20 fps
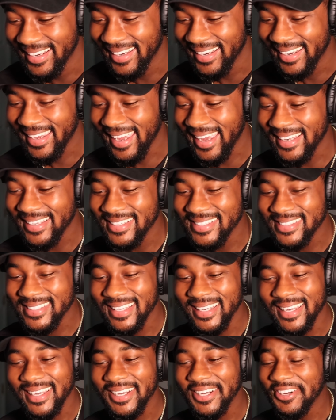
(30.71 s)
Can't
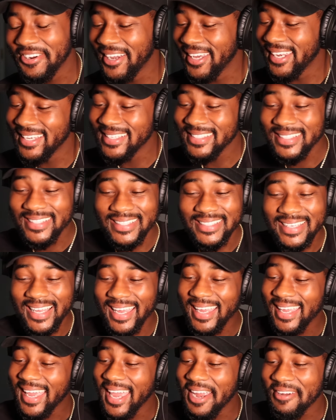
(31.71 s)
listen to critics because they
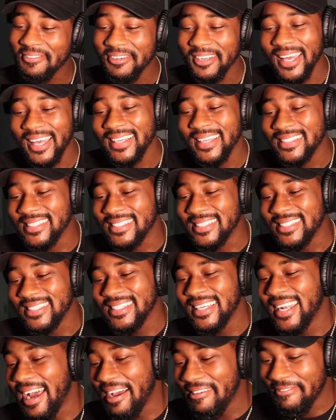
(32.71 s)
can't relate to
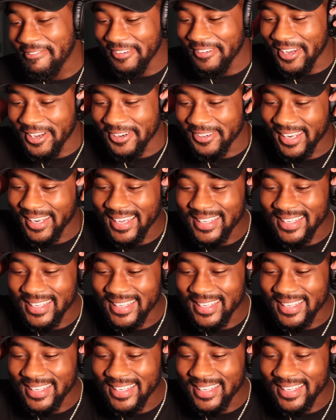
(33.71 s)
shit I felt.